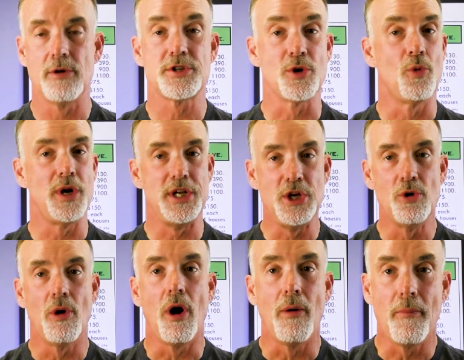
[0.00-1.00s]
So when
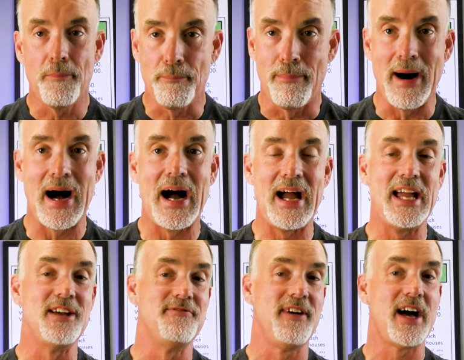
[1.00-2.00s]
you buy,
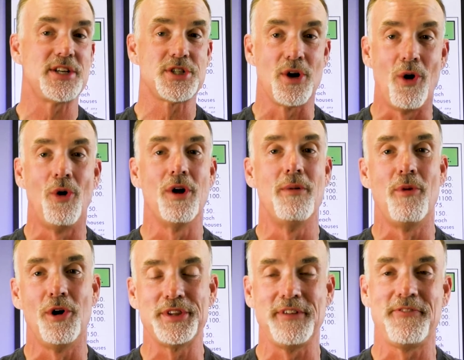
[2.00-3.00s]
invest, own a
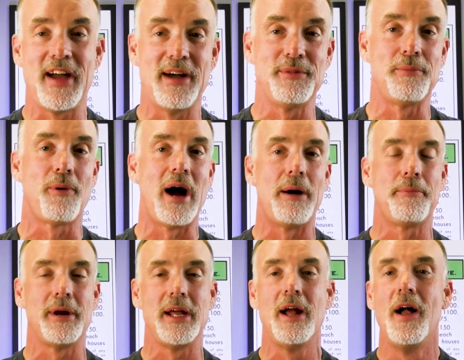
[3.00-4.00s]
multifamily property,